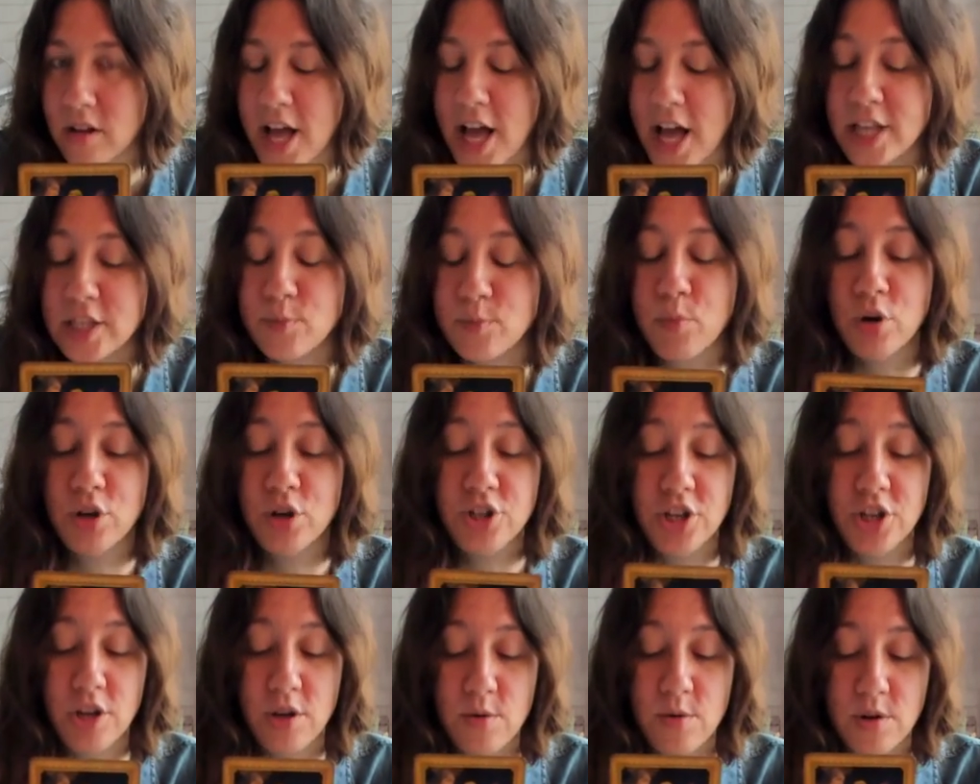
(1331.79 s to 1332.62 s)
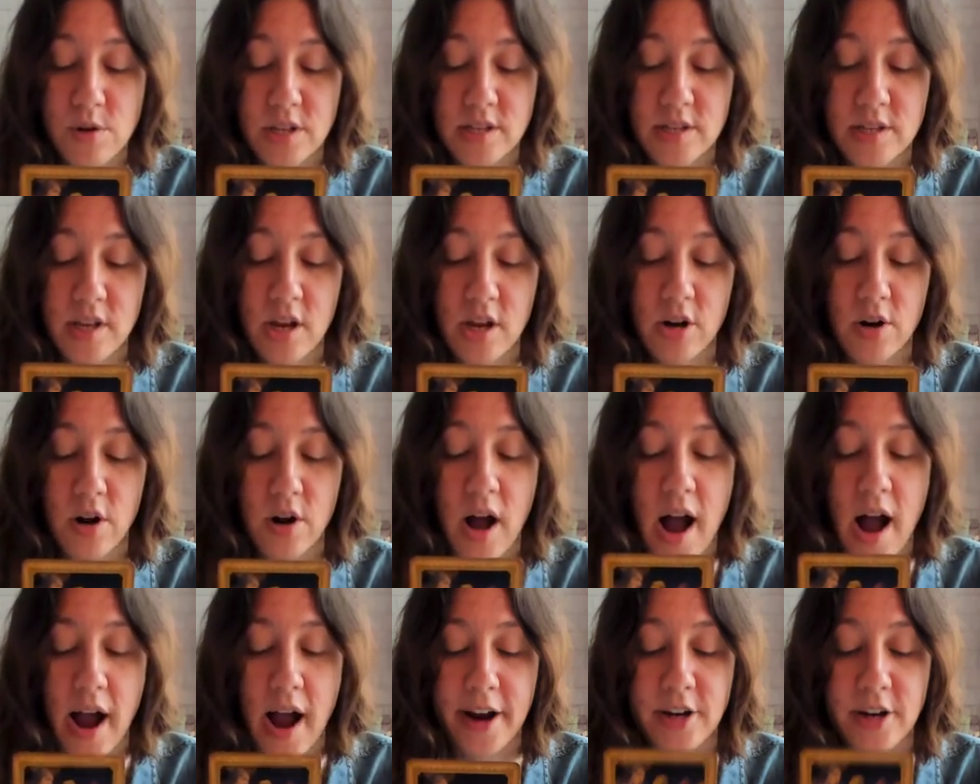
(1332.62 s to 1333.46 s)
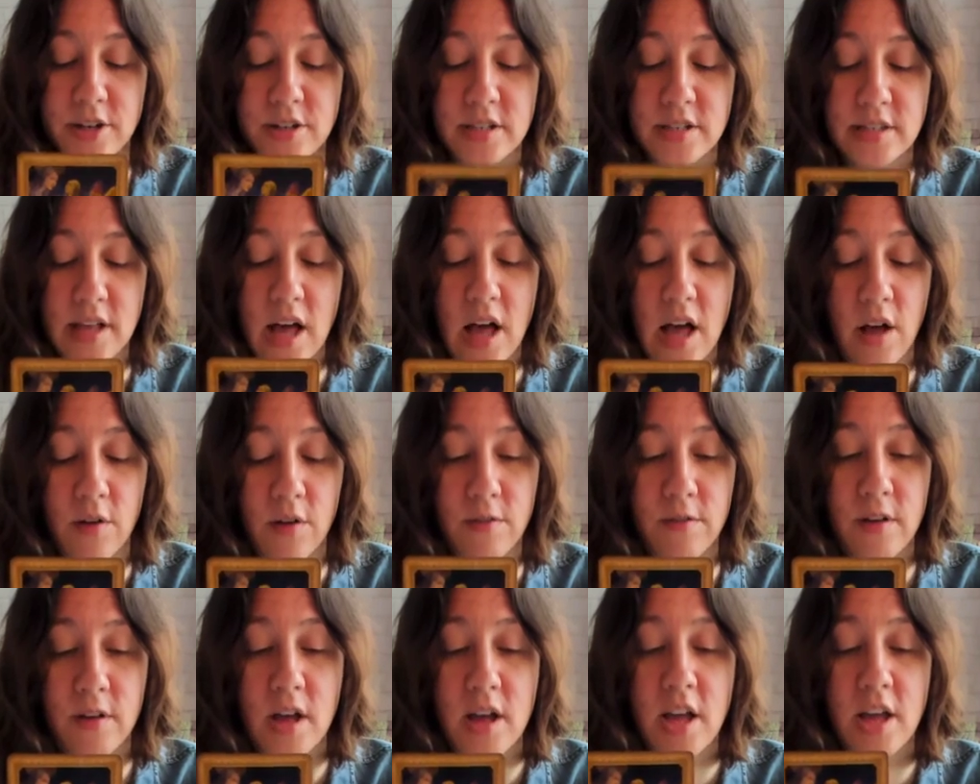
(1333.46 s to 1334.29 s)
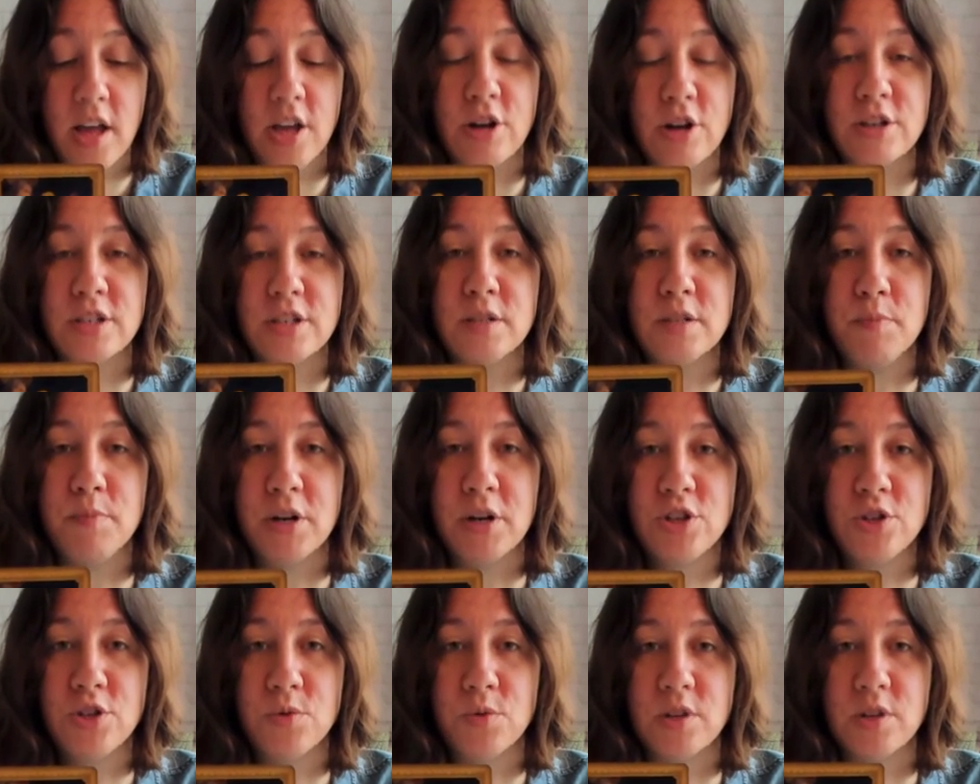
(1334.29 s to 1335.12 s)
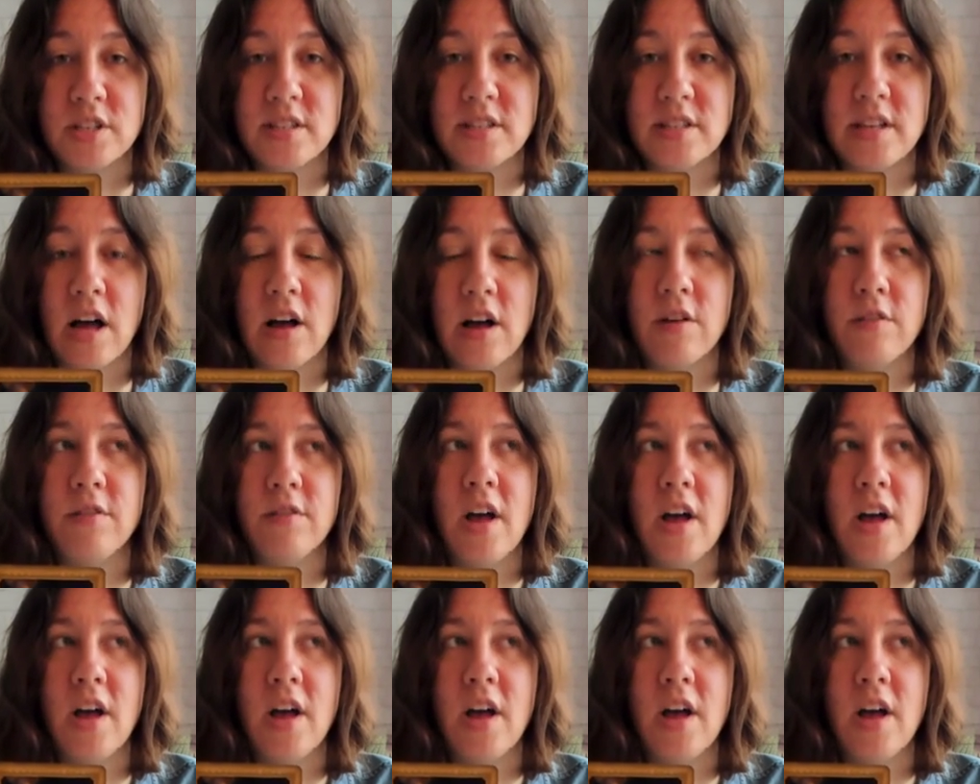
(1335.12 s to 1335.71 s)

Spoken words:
It's pushing you to see your higher self, your spiritual self.